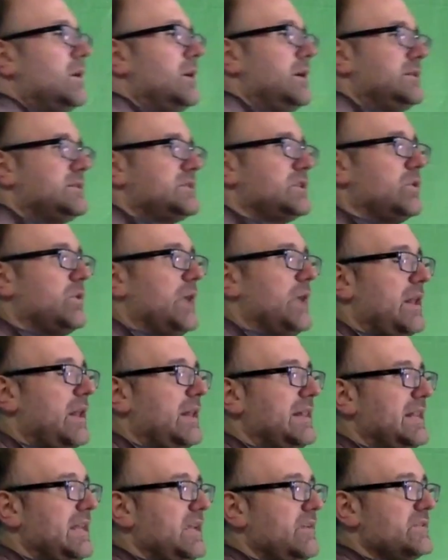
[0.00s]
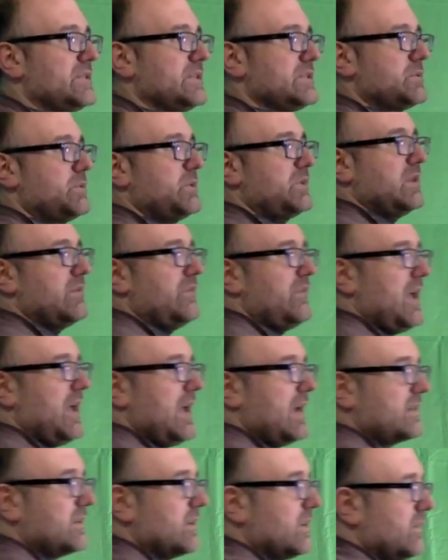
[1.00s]
So that leaves us with the
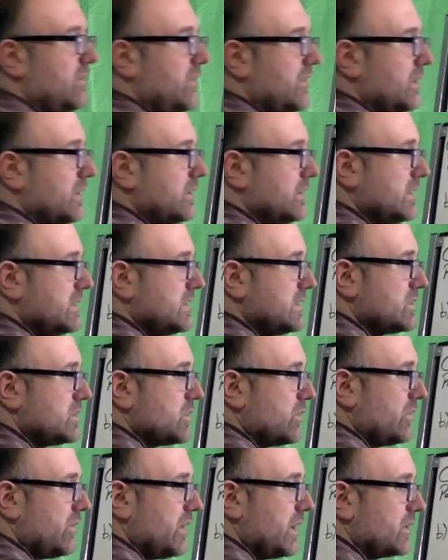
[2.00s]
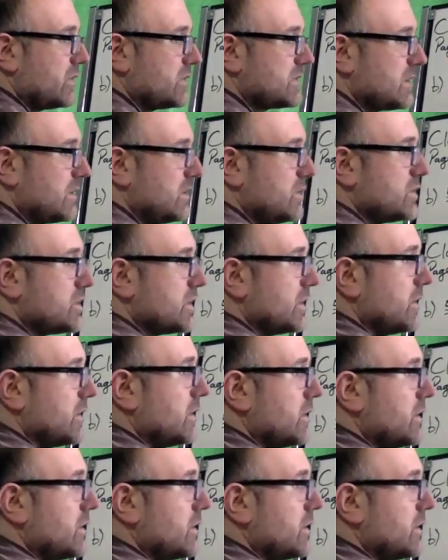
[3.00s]
fact of this is our final solution.